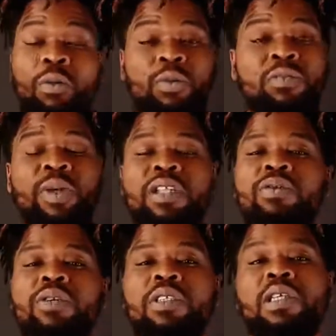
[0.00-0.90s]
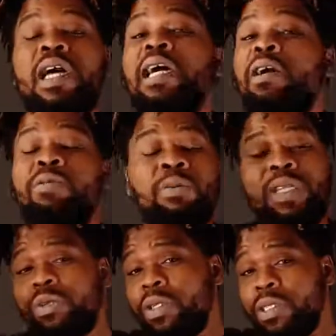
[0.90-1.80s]
we've been through this. We've
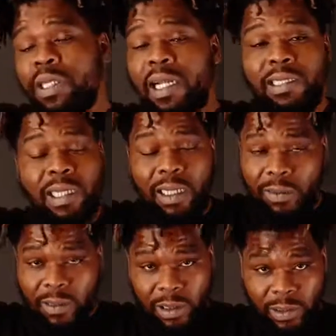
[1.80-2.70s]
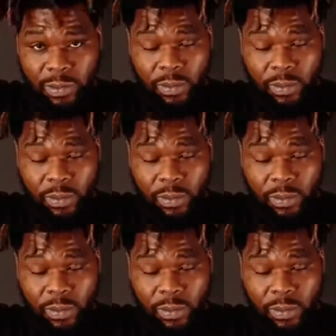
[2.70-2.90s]
been through this a lot of times.